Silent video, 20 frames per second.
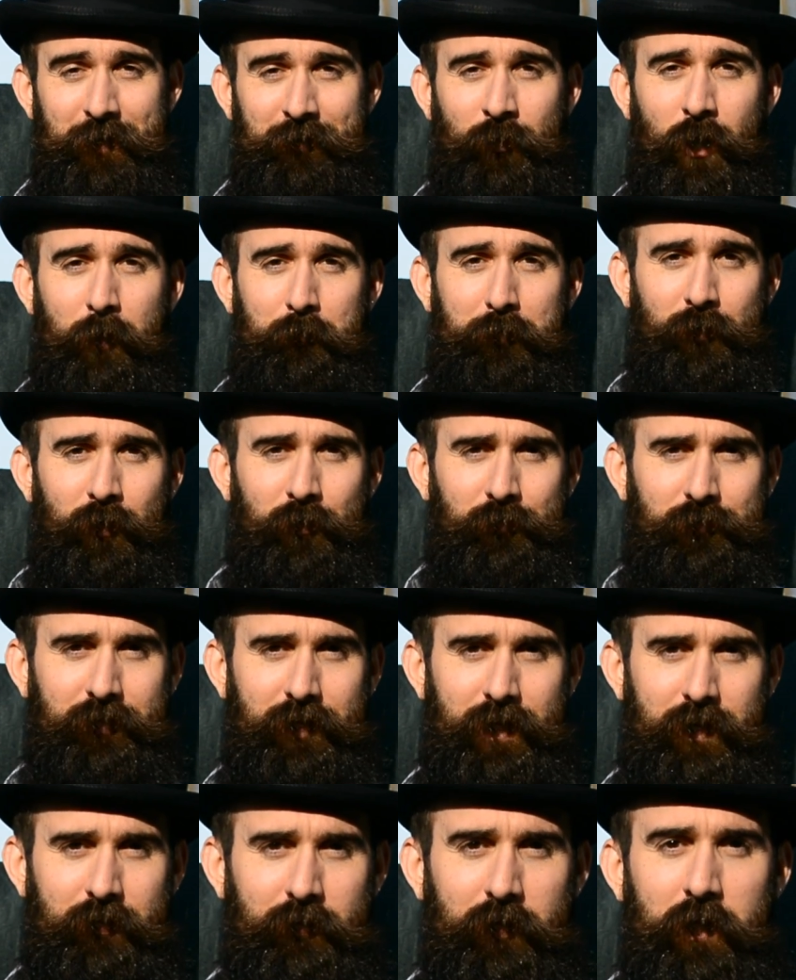topic
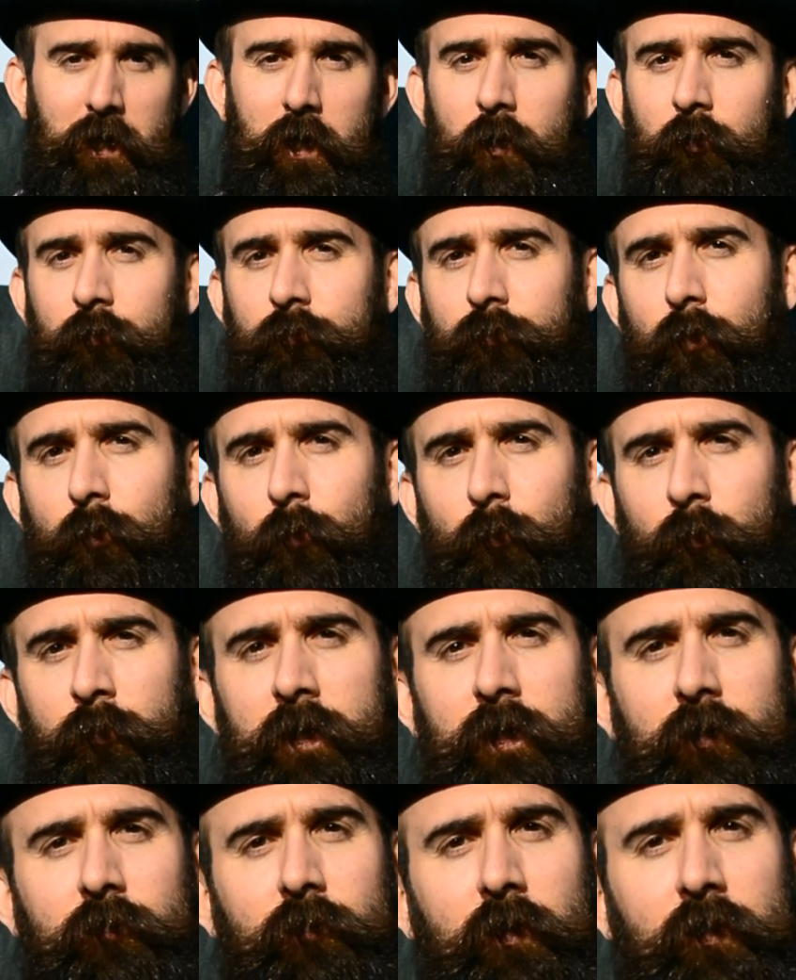altogether. So
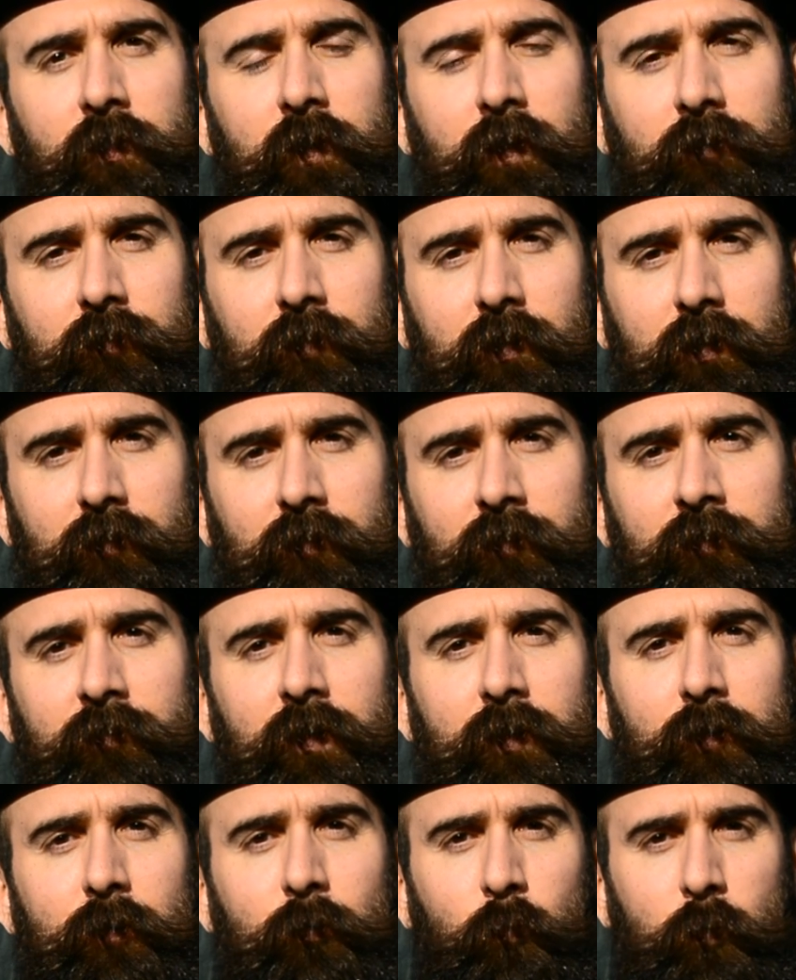these are things to
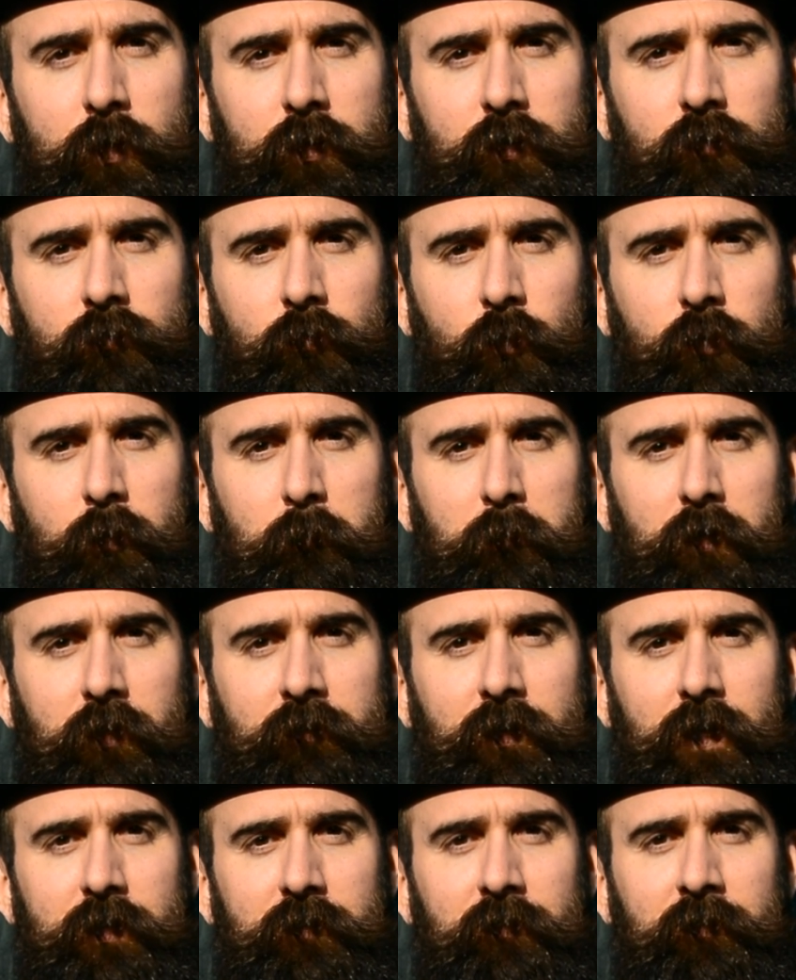consider when you're growing the
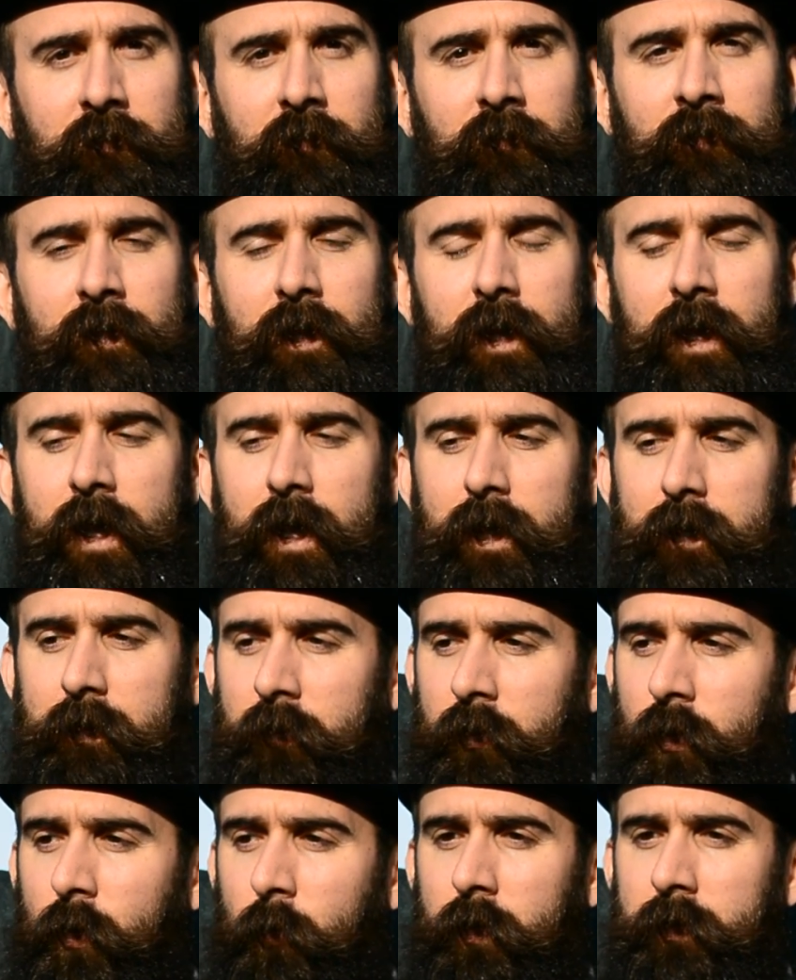mustache, is to say, hey,
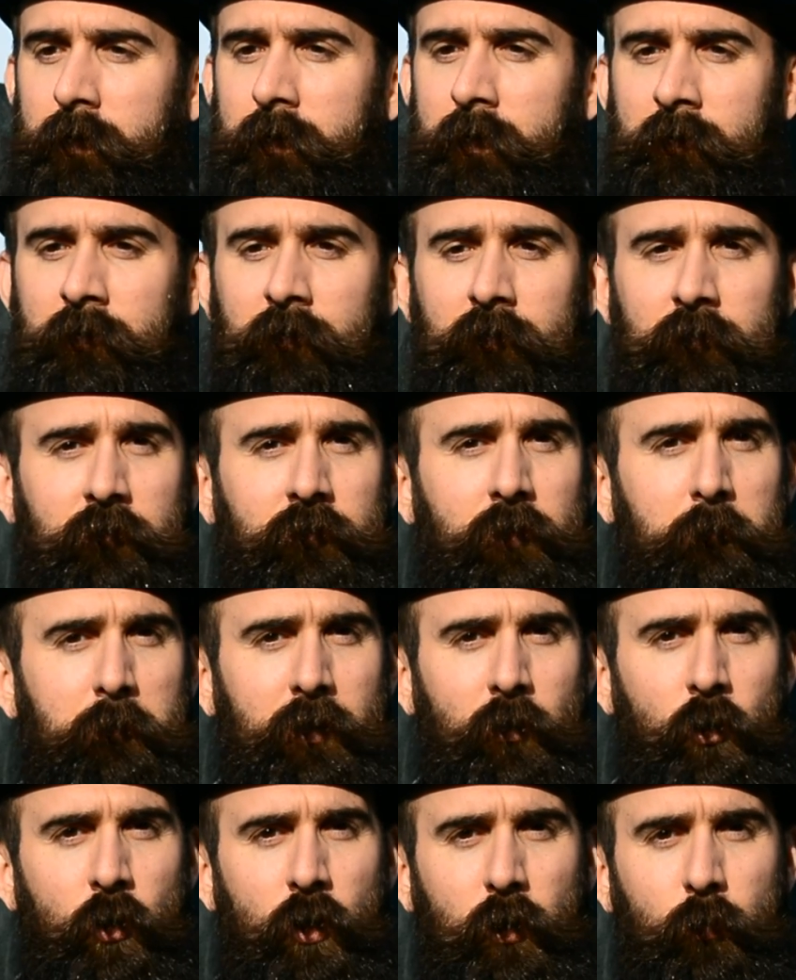you know what, this is just going to
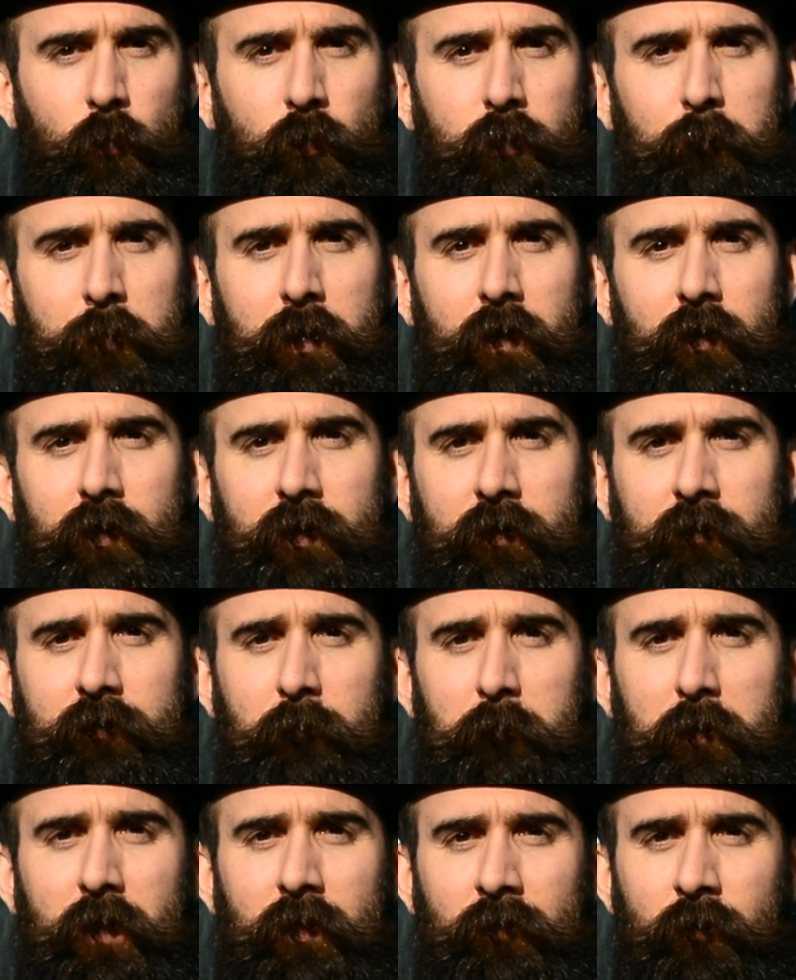be an awkward period, it's
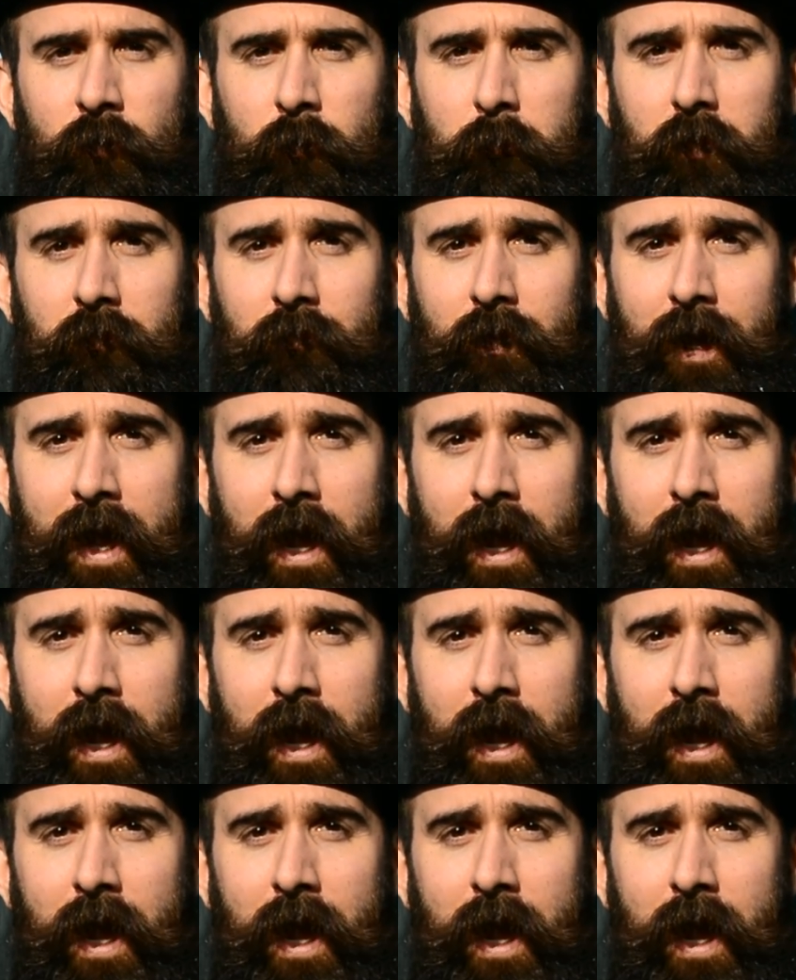going to be a little bit of an